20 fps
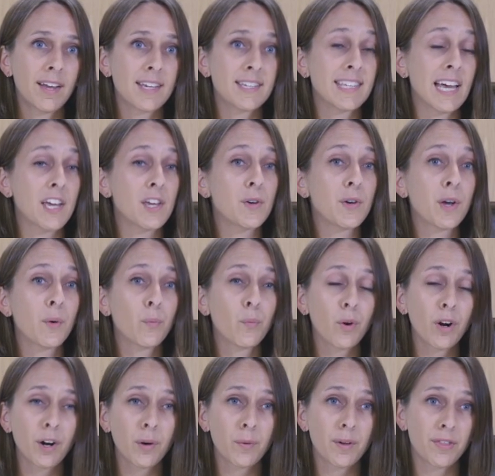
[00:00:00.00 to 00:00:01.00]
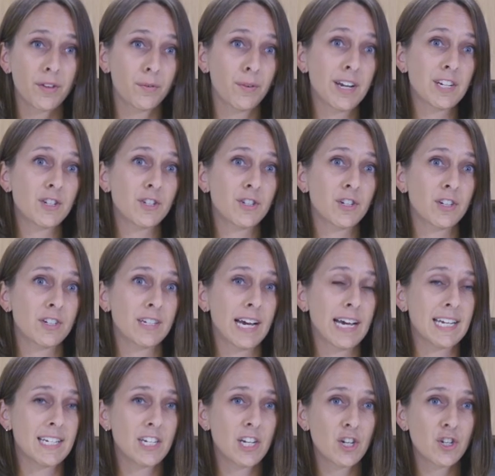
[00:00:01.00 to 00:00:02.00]
is that you can work with a registered
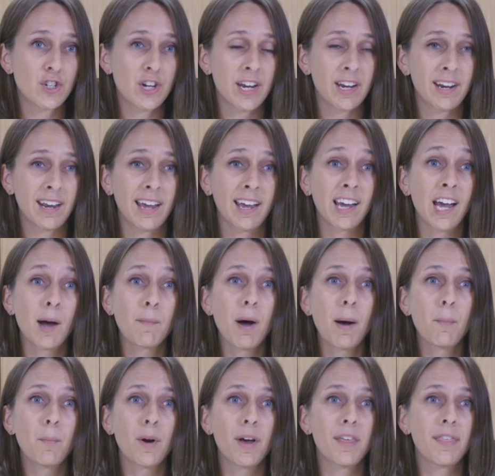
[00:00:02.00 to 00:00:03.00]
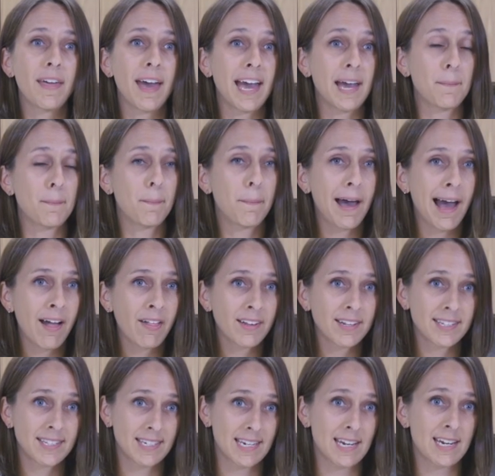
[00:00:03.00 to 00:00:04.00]
dietitian and come up with a
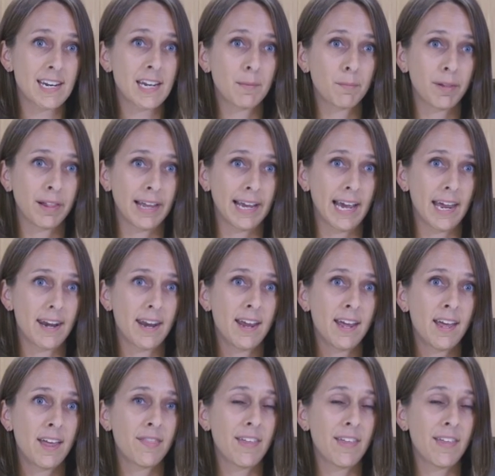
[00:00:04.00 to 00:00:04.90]
balanced eating plan